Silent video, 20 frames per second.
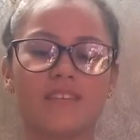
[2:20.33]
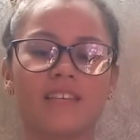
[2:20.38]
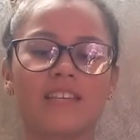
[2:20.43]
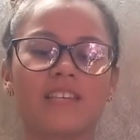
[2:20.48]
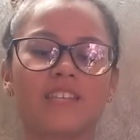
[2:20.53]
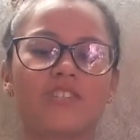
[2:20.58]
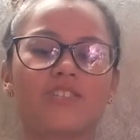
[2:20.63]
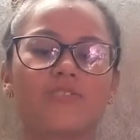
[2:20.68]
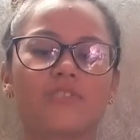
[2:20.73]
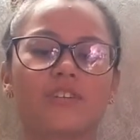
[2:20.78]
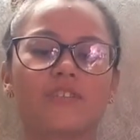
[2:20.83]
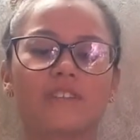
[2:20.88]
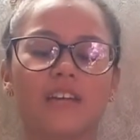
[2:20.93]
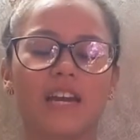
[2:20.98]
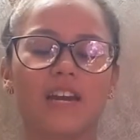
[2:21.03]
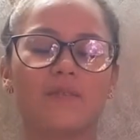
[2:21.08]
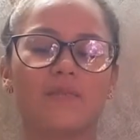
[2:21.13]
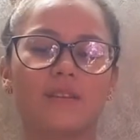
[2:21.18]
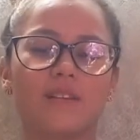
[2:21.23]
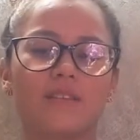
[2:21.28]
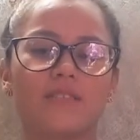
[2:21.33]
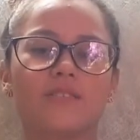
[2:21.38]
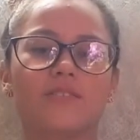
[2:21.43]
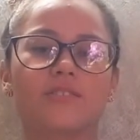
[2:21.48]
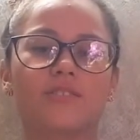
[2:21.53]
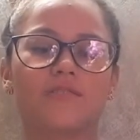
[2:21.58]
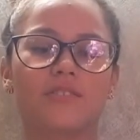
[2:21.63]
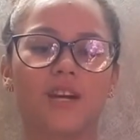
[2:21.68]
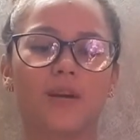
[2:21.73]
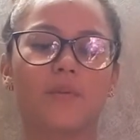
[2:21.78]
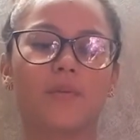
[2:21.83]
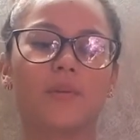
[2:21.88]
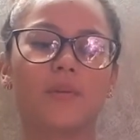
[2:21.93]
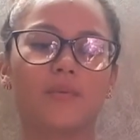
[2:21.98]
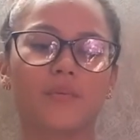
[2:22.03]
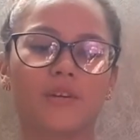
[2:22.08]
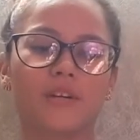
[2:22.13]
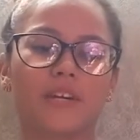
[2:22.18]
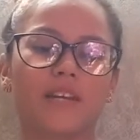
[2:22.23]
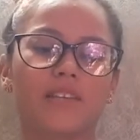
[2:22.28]
history of diabetes in their family
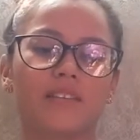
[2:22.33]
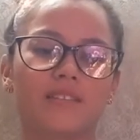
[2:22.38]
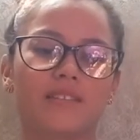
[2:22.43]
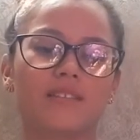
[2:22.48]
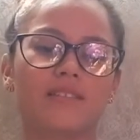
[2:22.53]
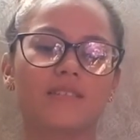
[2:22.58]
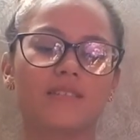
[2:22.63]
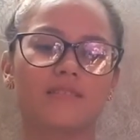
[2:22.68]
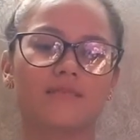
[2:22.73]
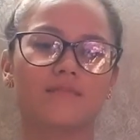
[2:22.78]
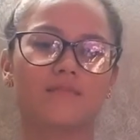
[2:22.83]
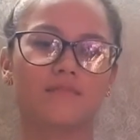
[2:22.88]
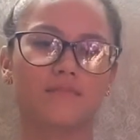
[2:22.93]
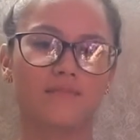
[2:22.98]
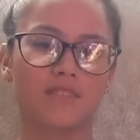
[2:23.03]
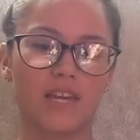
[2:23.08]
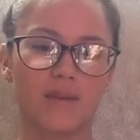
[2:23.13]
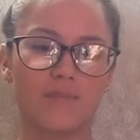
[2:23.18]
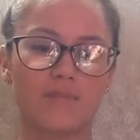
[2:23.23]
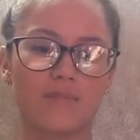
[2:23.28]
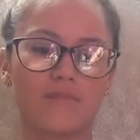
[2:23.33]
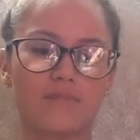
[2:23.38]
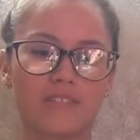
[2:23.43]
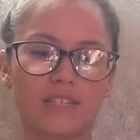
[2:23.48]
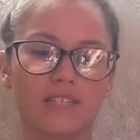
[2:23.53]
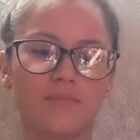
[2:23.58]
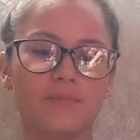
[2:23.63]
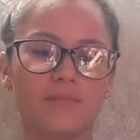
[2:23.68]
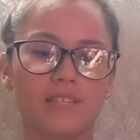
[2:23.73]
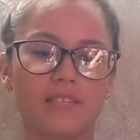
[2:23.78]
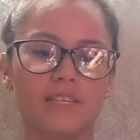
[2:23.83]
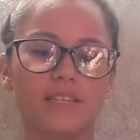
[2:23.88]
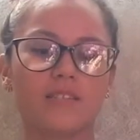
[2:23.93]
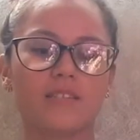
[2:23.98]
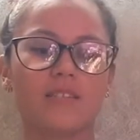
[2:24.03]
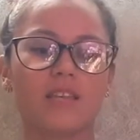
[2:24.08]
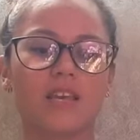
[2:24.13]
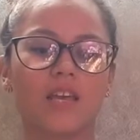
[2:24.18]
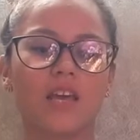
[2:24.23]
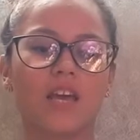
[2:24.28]
will get this type of
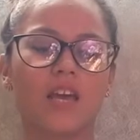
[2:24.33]
diabetes.